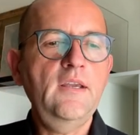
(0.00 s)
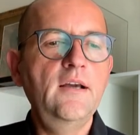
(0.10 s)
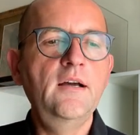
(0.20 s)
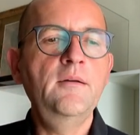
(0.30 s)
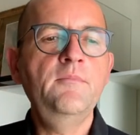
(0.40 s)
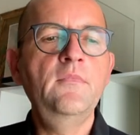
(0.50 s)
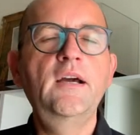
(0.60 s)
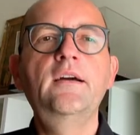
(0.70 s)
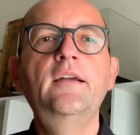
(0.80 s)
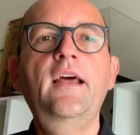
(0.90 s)

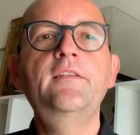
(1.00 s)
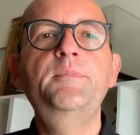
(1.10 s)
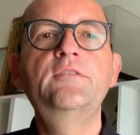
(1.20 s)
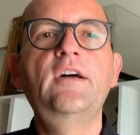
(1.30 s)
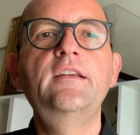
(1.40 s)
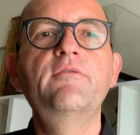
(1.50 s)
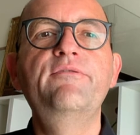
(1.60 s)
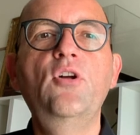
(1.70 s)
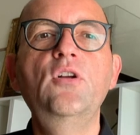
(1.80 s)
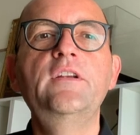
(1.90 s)
it has been running
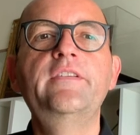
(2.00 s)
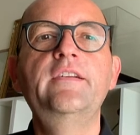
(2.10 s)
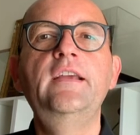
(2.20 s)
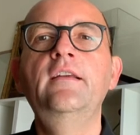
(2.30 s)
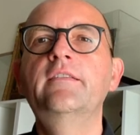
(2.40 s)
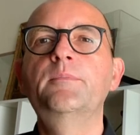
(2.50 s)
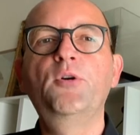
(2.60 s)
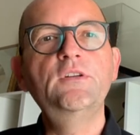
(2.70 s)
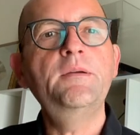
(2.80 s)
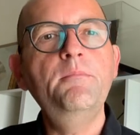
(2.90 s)
flawlessly,
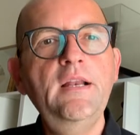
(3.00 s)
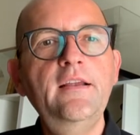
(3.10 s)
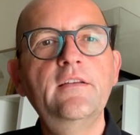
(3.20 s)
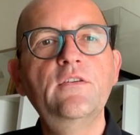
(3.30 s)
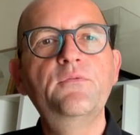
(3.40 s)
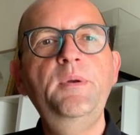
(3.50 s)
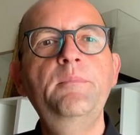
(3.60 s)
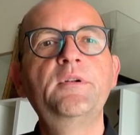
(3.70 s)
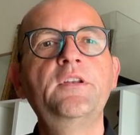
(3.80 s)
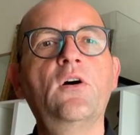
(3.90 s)
supporting millions of
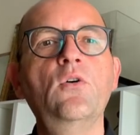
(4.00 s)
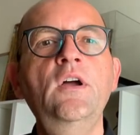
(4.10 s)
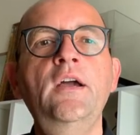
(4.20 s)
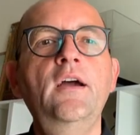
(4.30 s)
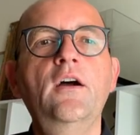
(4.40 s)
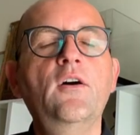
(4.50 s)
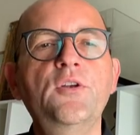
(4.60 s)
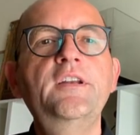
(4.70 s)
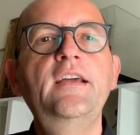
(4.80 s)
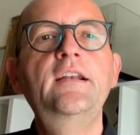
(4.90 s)
people now
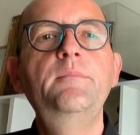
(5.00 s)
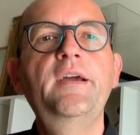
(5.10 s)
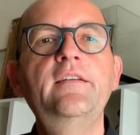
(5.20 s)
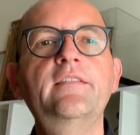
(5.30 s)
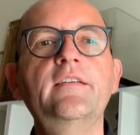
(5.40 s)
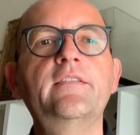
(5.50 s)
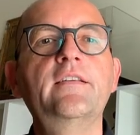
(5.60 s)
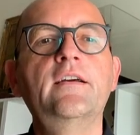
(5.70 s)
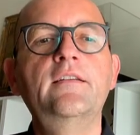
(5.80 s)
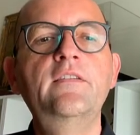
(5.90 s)
on a daily
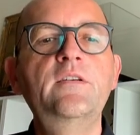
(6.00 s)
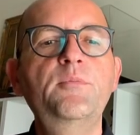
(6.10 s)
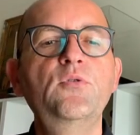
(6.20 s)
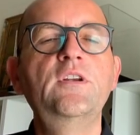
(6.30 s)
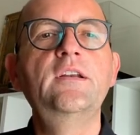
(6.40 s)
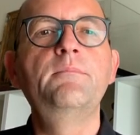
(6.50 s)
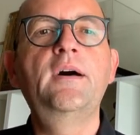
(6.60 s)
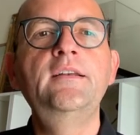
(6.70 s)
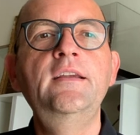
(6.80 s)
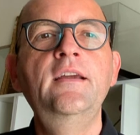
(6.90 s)
basis, distributing the
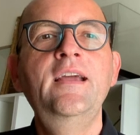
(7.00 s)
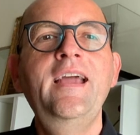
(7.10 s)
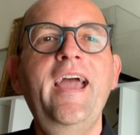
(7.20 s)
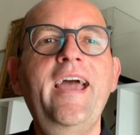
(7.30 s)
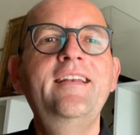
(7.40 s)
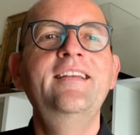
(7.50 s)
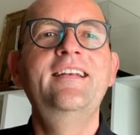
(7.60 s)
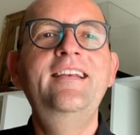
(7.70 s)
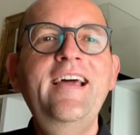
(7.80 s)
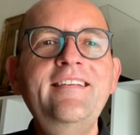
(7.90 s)
money
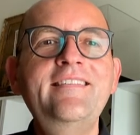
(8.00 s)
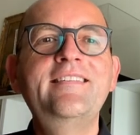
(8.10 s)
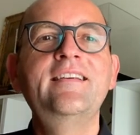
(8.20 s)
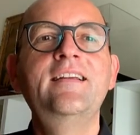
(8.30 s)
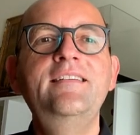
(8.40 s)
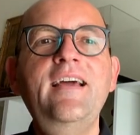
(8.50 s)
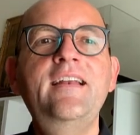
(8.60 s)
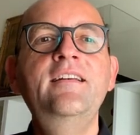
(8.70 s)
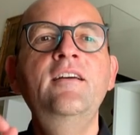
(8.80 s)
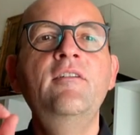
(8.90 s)
at less
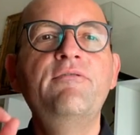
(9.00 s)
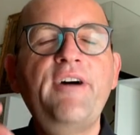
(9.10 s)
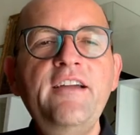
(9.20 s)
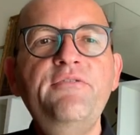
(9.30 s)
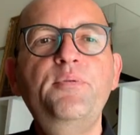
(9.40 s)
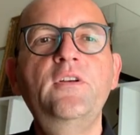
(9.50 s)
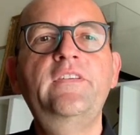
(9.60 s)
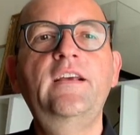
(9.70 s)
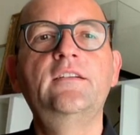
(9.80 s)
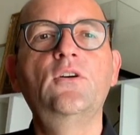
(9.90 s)
than
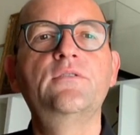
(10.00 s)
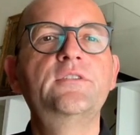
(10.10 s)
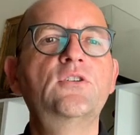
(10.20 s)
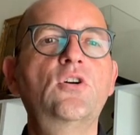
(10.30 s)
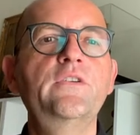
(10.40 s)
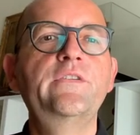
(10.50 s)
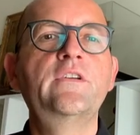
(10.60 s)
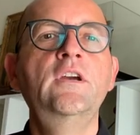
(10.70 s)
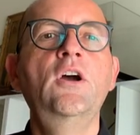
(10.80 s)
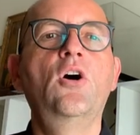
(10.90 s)
5% of the
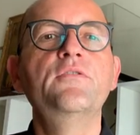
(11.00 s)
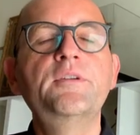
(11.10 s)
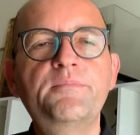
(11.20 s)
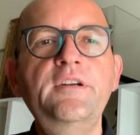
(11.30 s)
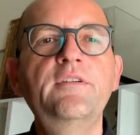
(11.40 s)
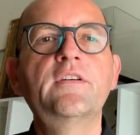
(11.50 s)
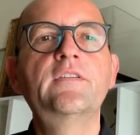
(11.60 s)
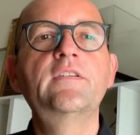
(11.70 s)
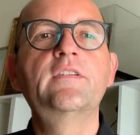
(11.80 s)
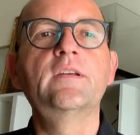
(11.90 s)
cost of the
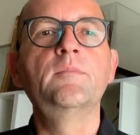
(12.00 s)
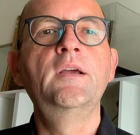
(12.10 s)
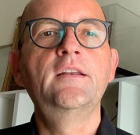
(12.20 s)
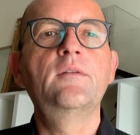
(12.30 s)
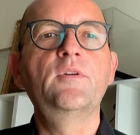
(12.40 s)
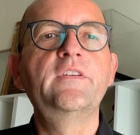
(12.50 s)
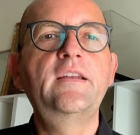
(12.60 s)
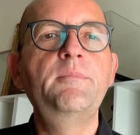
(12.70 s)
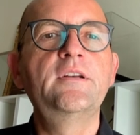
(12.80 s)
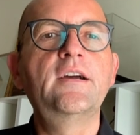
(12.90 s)
previous system. That was a
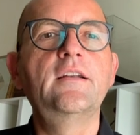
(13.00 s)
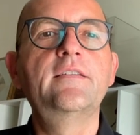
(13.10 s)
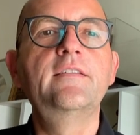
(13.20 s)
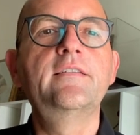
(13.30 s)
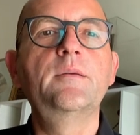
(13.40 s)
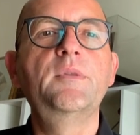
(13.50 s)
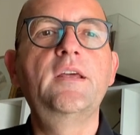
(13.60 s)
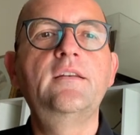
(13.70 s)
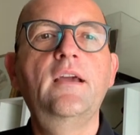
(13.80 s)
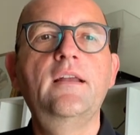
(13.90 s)
debit card system
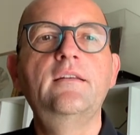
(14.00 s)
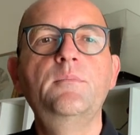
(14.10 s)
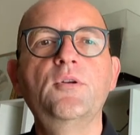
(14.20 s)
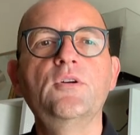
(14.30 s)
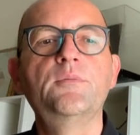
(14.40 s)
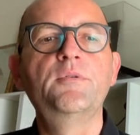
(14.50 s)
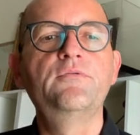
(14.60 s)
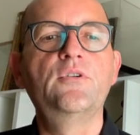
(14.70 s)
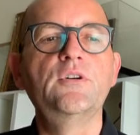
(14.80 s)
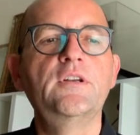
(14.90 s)
that they had deployed
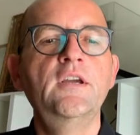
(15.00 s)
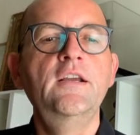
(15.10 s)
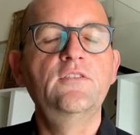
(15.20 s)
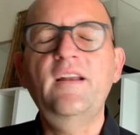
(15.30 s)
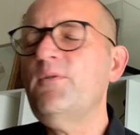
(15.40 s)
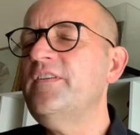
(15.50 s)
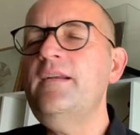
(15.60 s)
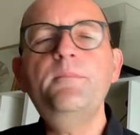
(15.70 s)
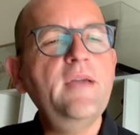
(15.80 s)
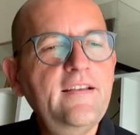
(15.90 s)
before it. So that was an
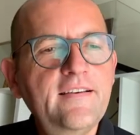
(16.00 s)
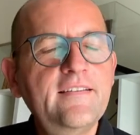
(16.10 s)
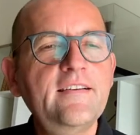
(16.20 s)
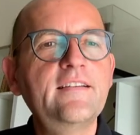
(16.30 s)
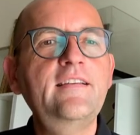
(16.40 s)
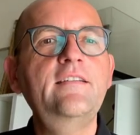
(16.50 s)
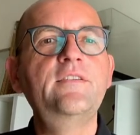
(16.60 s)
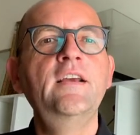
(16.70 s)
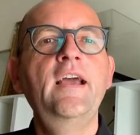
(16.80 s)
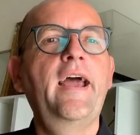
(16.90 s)
amazing
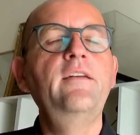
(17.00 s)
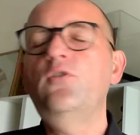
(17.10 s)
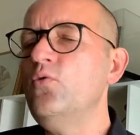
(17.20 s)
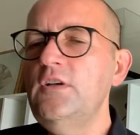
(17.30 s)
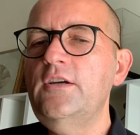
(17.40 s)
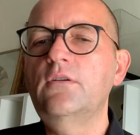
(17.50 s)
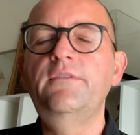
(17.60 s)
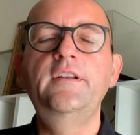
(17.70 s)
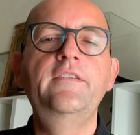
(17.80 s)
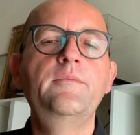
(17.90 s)
success and totally
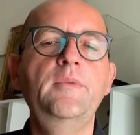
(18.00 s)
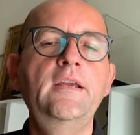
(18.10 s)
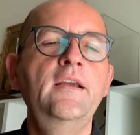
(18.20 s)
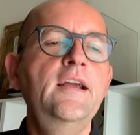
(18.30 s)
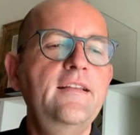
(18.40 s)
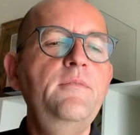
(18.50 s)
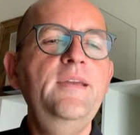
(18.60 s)
convinced me that